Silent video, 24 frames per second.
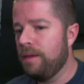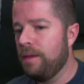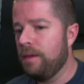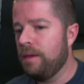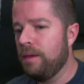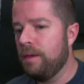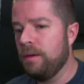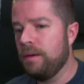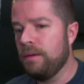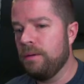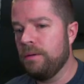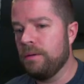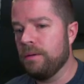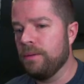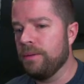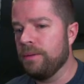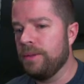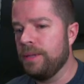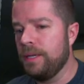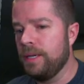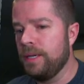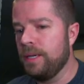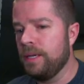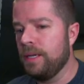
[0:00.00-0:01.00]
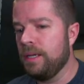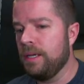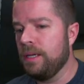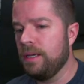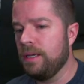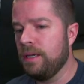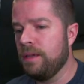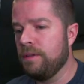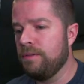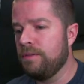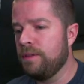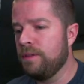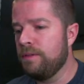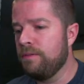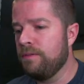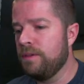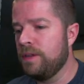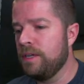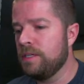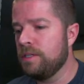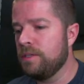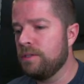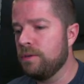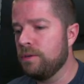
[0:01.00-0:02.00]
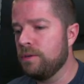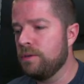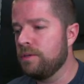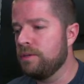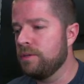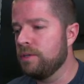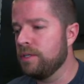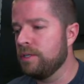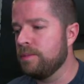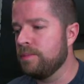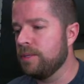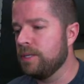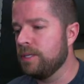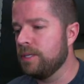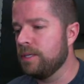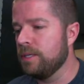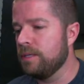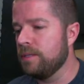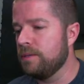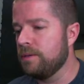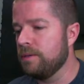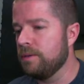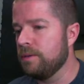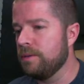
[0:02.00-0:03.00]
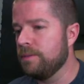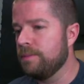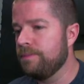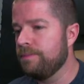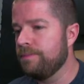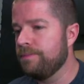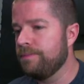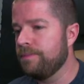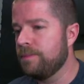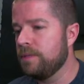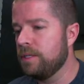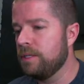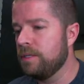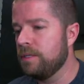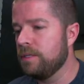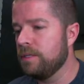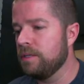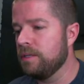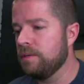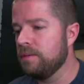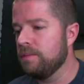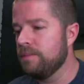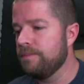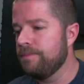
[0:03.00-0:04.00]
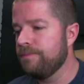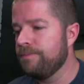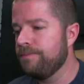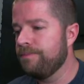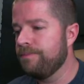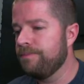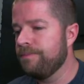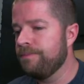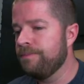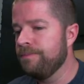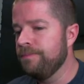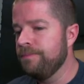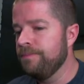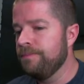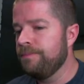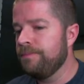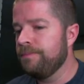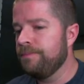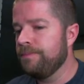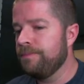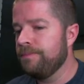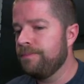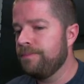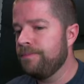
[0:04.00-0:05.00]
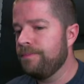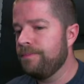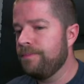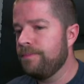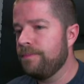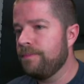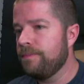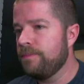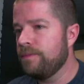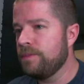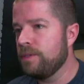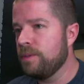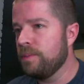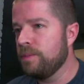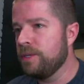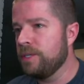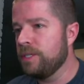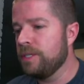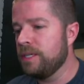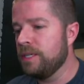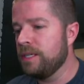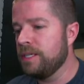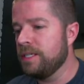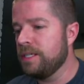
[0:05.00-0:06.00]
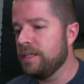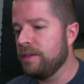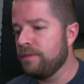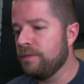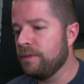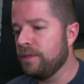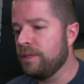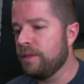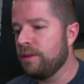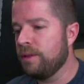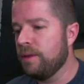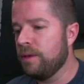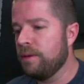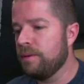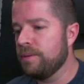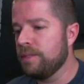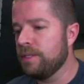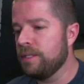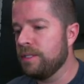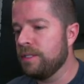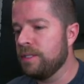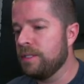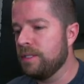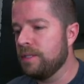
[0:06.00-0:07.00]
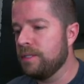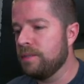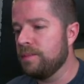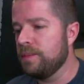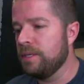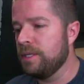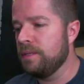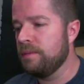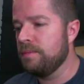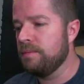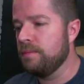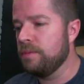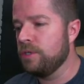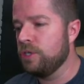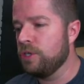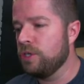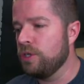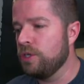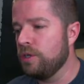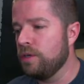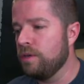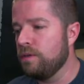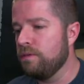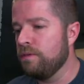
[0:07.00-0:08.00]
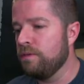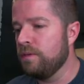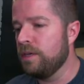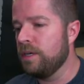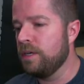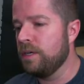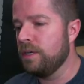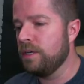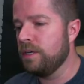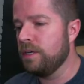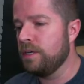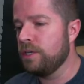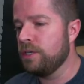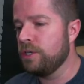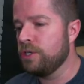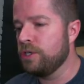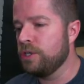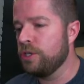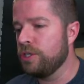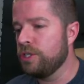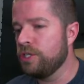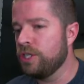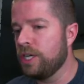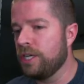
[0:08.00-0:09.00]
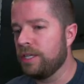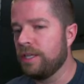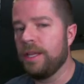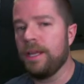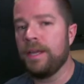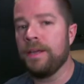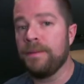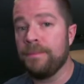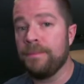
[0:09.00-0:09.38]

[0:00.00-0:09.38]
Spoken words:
Oh, the Gift of the Fae sorcery speed. That's cool. Good to know. For some reason, I definitely thought it was instant speed. Should have checked that.